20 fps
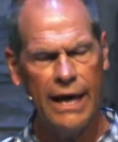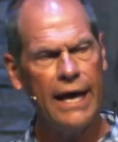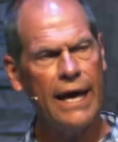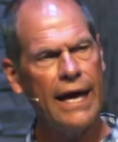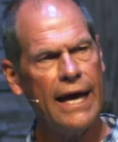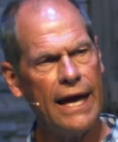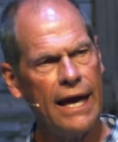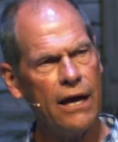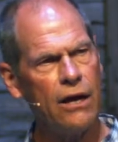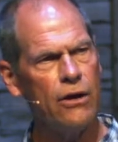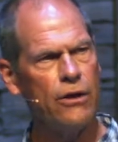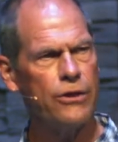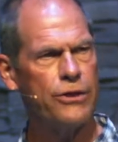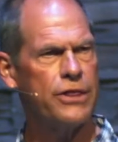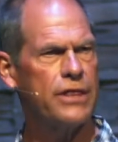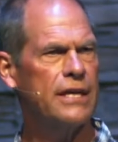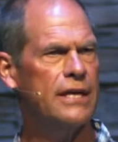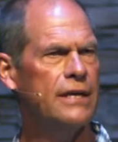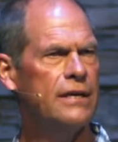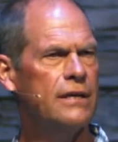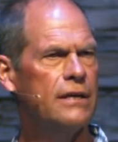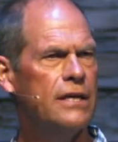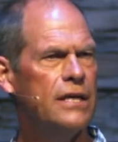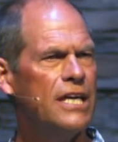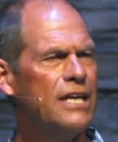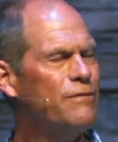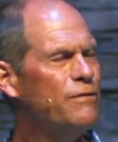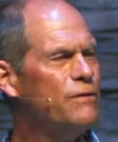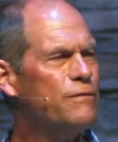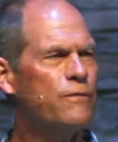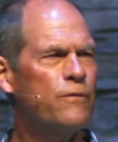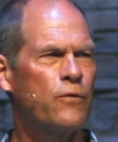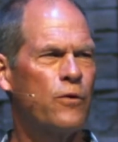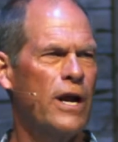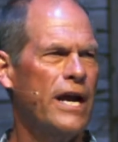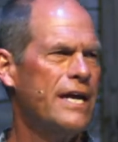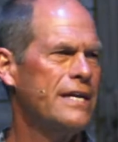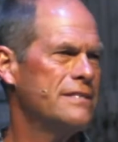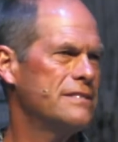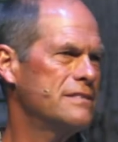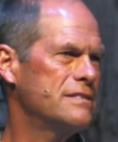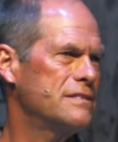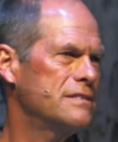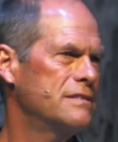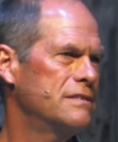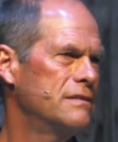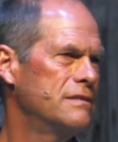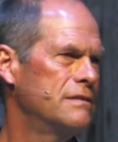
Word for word: health, even friends,